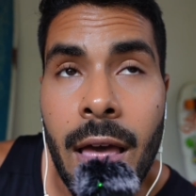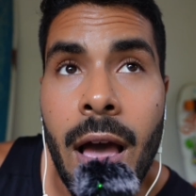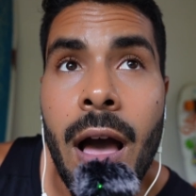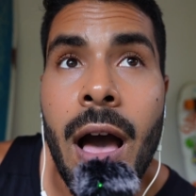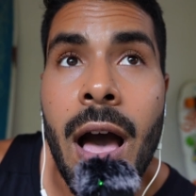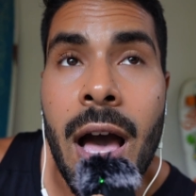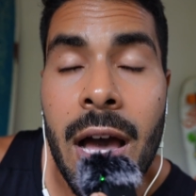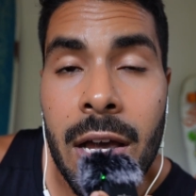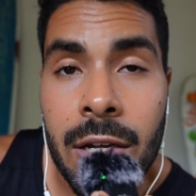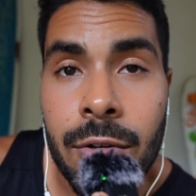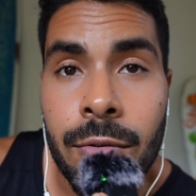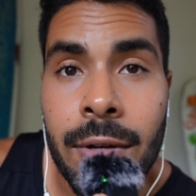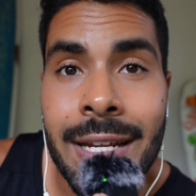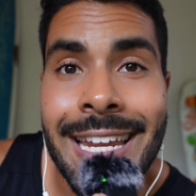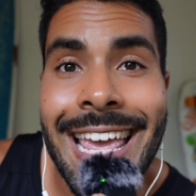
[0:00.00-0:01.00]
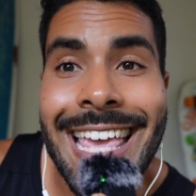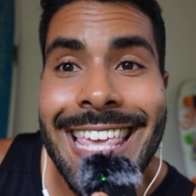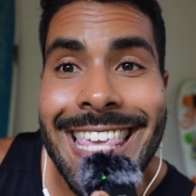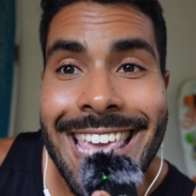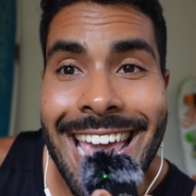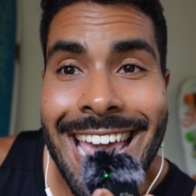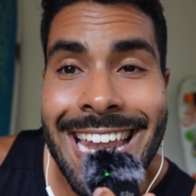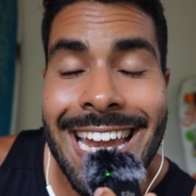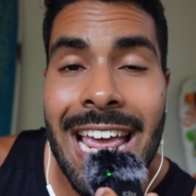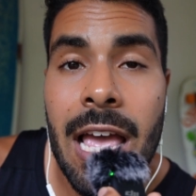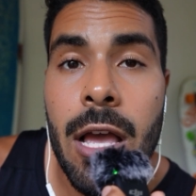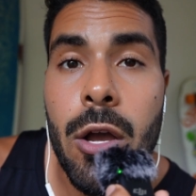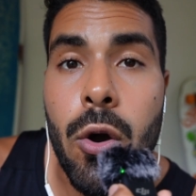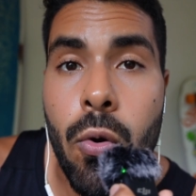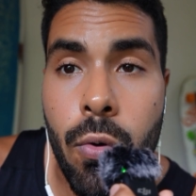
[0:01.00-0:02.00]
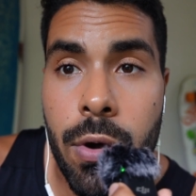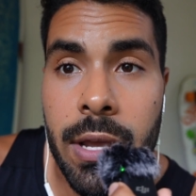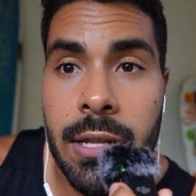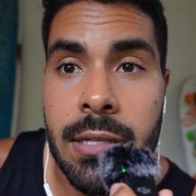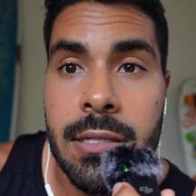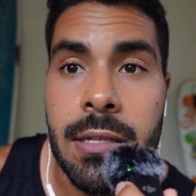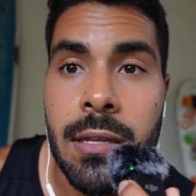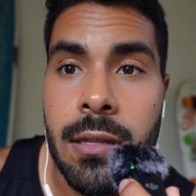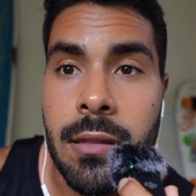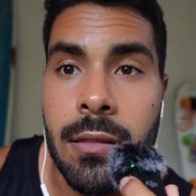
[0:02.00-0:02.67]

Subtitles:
100 yen coins.